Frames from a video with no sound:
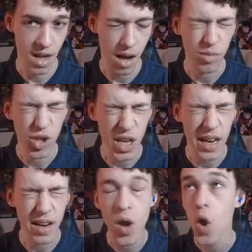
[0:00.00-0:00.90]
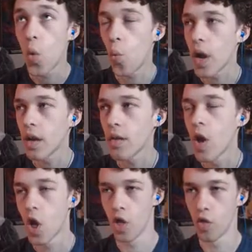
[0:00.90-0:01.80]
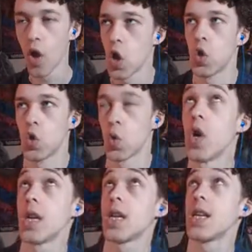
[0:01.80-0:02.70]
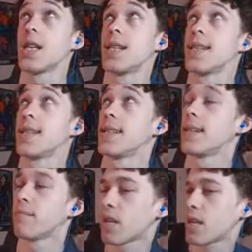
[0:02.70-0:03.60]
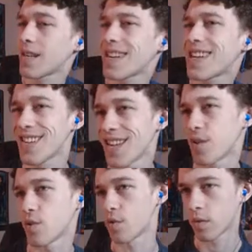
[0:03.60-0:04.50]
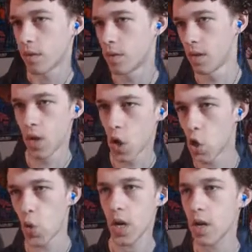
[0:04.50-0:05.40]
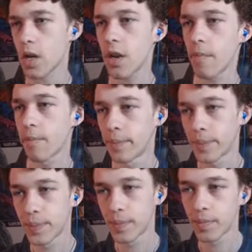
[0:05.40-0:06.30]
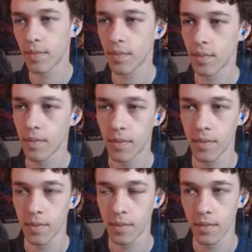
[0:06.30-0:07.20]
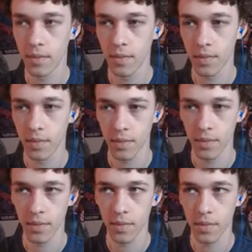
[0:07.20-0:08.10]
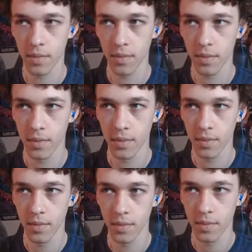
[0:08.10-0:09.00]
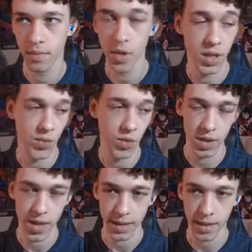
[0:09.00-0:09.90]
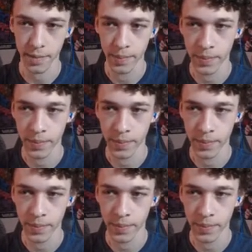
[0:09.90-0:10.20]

I'm chilling with the Queen Meanie now. I have a question to ask you. Is that okay? Yeah, there's voice acting.